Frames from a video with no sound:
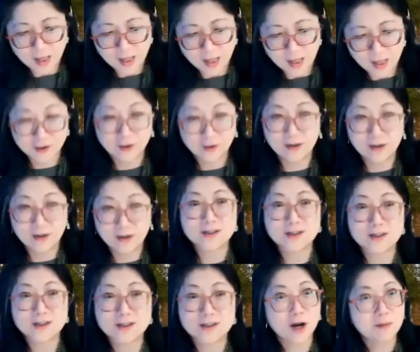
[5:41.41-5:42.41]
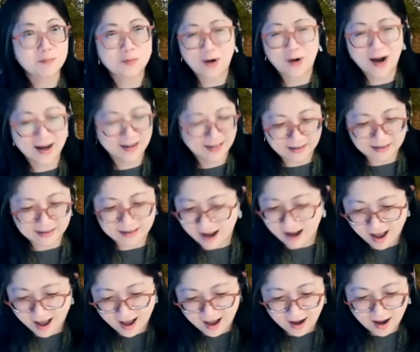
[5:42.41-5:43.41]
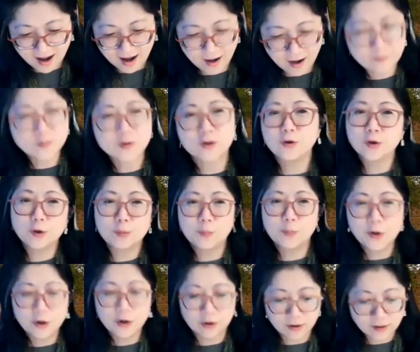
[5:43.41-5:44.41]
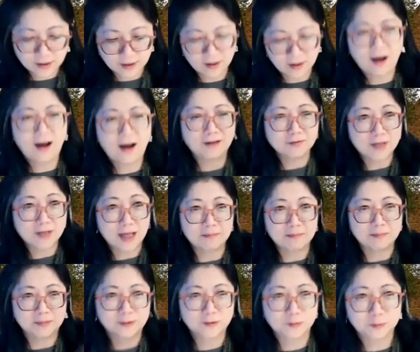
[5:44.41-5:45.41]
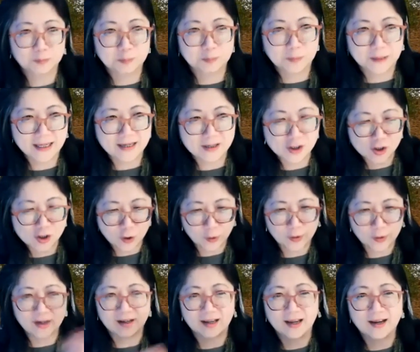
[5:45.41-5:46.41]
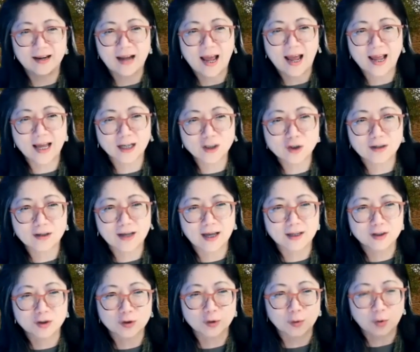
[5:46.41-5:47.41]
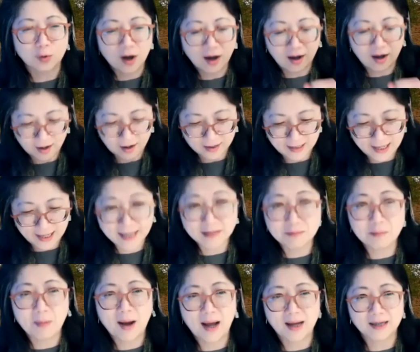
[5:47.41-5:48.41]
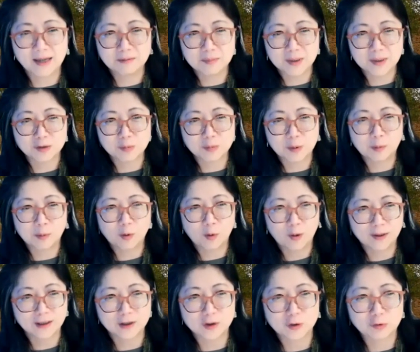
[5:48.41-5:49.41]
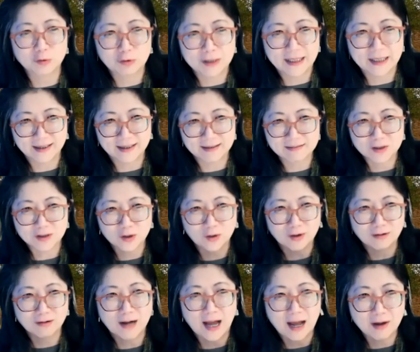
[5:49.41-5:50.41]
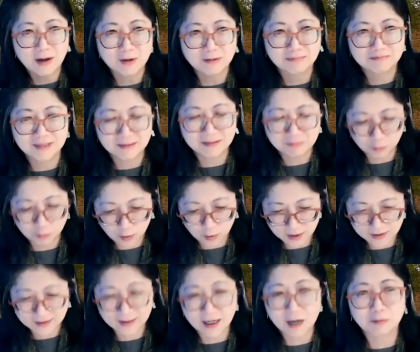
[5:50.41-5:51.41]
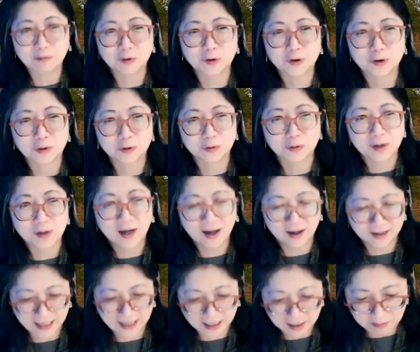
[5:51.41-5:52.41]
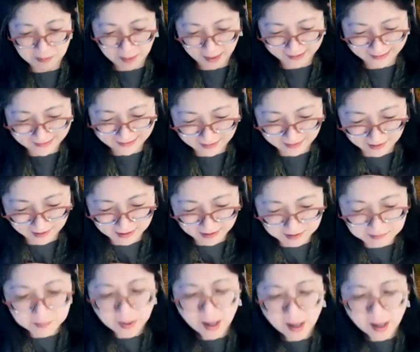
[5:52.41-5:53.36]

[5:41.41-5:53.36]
So let's jump right in. So your book, please show it again. I actually had to lend mine because people wanted to read it. So I wasn't able to get it back in time.